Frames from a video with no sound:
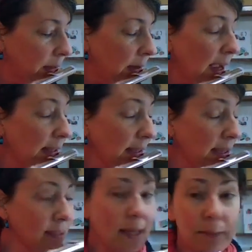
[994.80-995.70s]
I
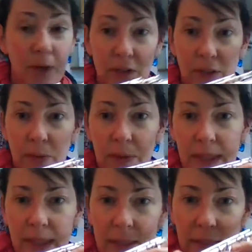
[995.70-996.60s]
guess I'm also doing
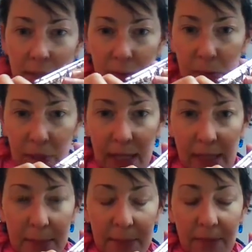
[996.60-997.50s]
this, I didn't even realize
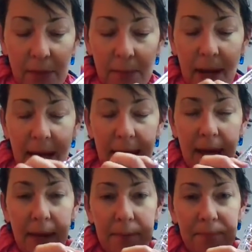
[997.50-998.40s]
I'm leaving my
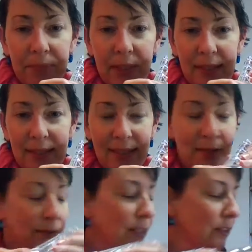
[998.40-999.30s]
C
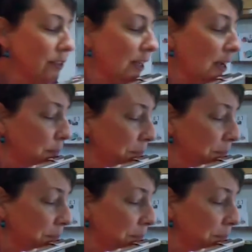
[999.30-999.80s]
fingers down.